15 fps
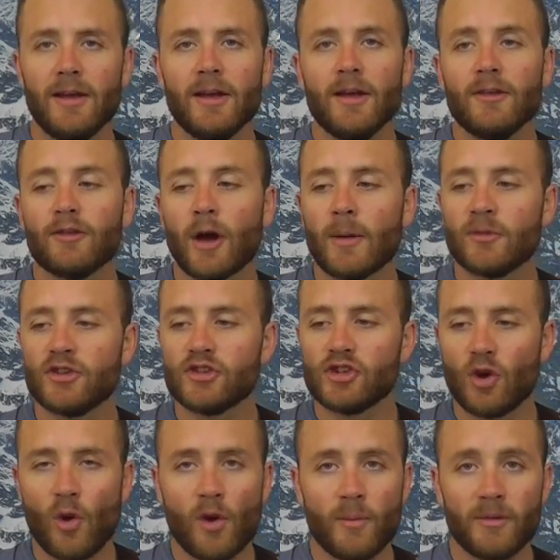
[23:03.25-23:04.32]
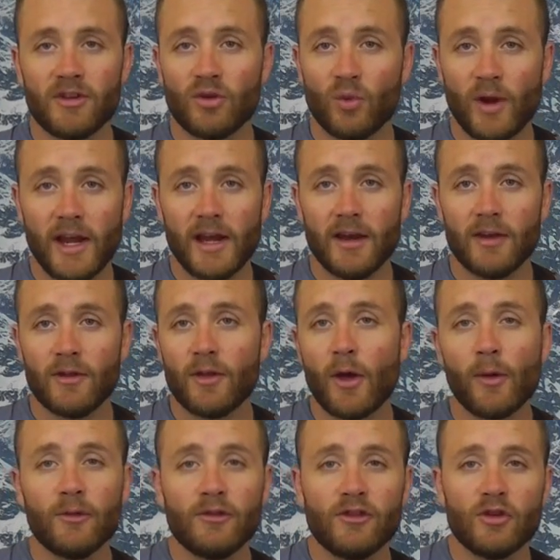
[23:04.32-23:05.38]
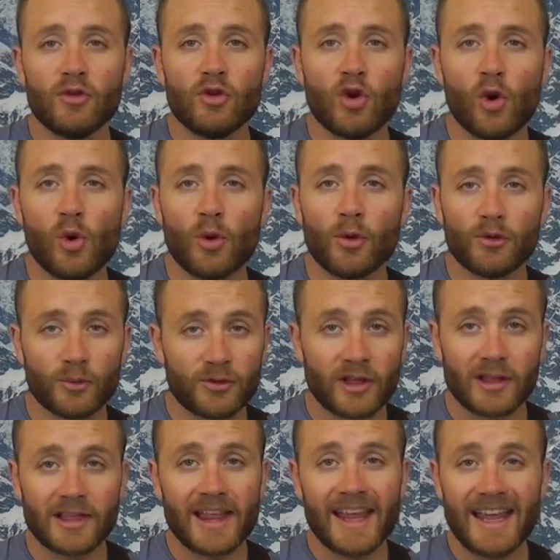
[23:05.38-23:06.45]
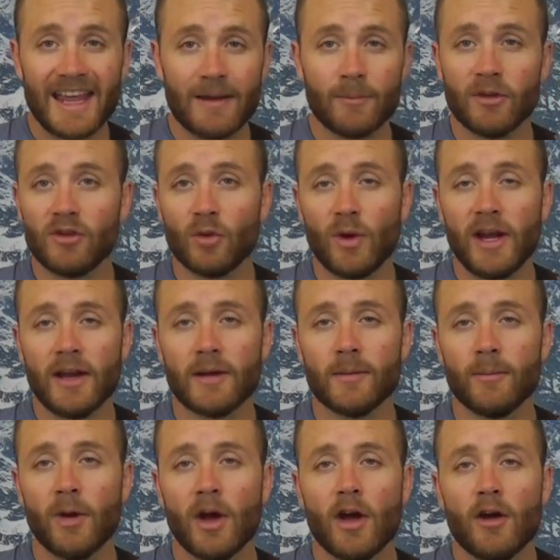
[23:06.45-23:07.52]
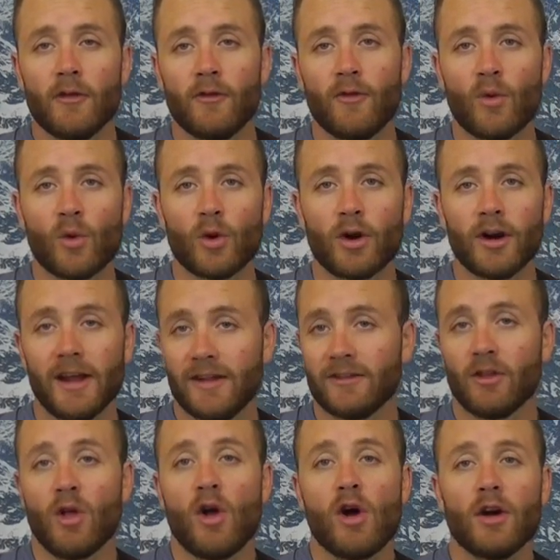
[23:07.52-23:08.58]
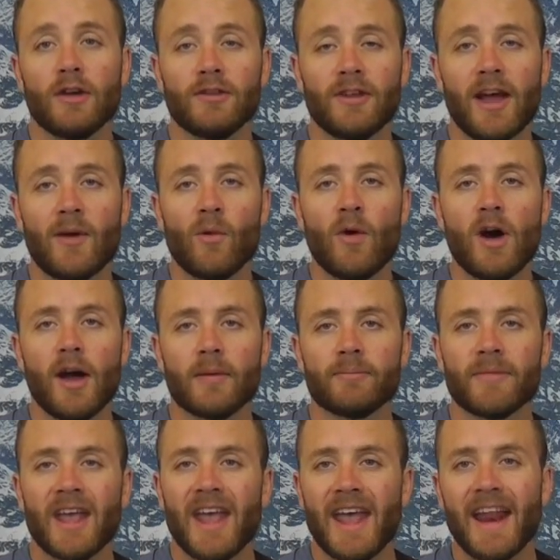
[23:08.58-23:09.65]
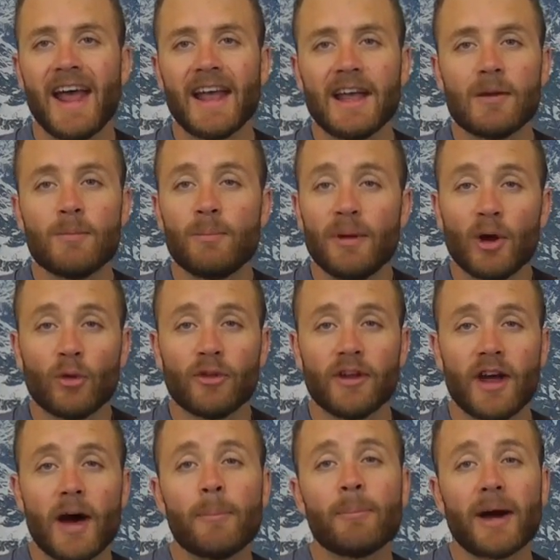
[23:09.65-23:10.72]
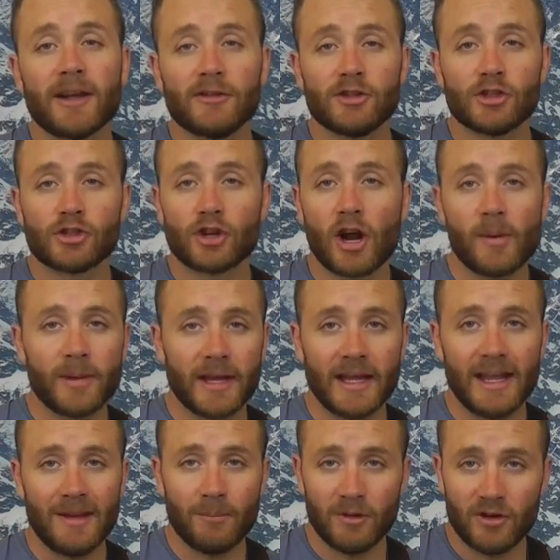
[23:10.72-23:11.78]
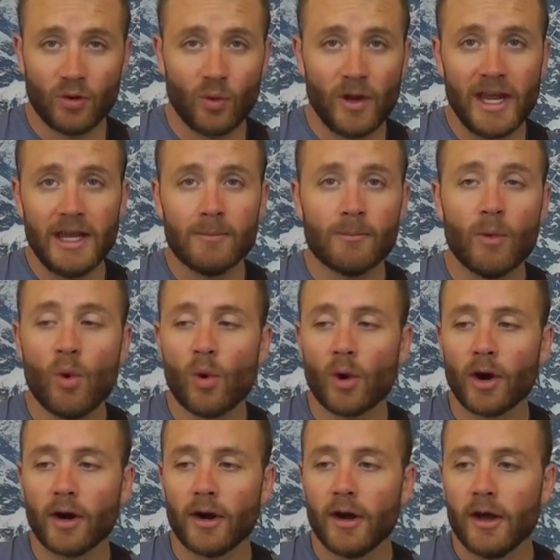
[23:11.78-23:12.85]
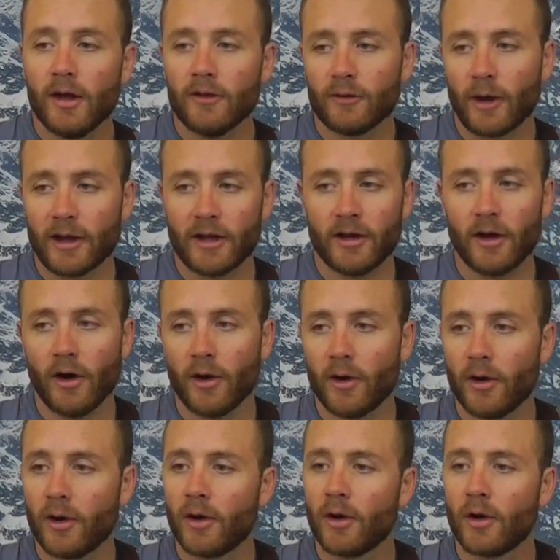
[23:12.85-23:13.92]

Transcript: So I'm just going between those 2 chords with the lick in between them for as long as I want. And I can build it up by strumming in between more. So I could go 2, 3,